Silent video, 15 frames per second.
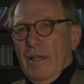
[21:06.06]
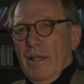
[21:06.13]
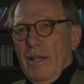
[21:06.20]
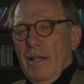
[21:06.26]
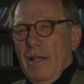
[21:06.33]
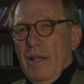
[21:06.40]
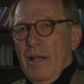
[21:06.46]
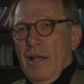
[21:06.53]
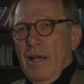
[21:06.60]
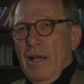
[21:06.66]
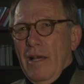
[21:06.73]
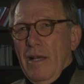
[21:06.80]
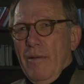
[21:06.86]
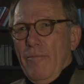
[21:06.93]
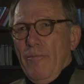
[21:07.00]

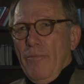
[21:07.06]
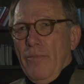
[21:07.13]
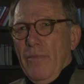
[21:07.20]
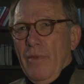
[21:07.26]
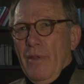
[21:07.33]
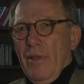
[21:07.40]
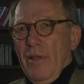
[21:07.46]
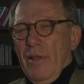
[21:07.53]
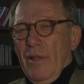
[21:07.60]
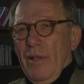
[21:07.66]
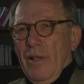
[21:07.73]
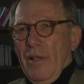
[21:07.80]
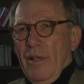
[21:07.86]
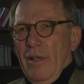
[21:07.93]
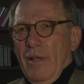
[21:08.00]

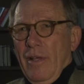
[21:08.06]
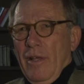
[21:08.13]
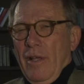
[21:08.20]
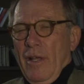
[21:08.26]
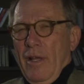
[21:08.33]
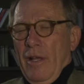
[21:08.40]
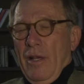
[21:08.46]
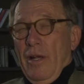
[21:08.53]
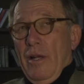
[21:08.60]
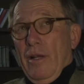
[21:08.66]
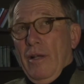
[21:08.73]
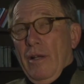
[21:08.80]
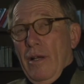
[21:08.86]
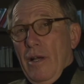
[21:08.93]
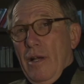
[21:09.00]

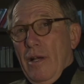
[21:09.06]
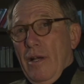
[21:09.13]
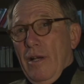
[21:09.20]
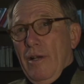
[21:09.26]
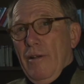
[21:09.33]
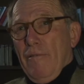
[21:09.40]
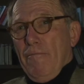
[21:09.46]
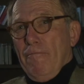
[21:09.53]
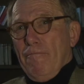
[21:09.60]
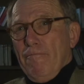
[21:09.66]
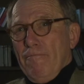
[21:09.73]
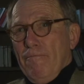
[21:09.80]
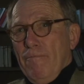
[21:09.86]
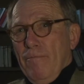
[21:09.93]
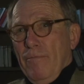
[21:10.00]

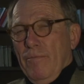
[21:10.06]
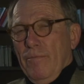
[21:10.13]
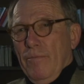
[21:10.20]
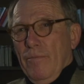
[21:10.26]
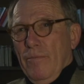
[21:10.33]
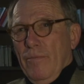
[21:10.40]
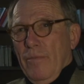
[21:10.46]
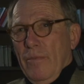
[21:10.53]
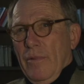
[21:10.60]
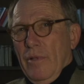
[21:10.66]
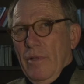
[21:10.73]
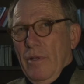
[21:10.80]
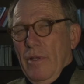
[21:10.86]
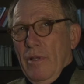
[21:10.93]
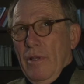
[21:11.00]

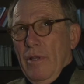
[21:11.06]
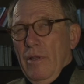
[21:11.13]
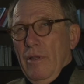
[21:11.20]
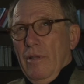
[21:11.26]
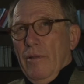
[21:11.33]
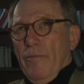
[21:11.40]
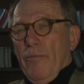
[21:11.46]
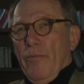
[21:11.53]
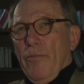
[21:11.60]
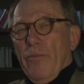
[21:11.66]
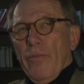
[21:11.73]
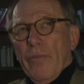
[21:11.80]
(silence)